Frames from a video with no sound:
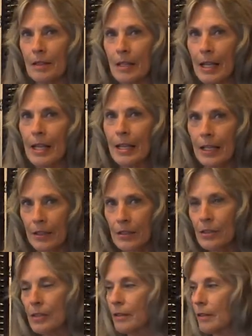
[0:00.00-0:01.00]

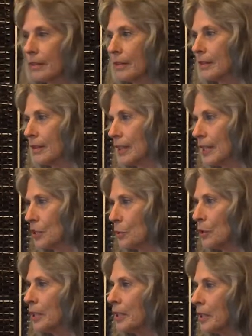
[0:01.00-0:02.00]
And it's
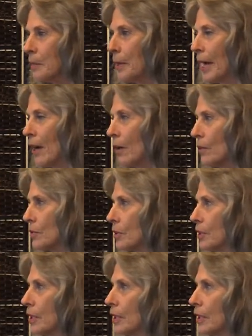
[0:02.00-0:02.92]
really about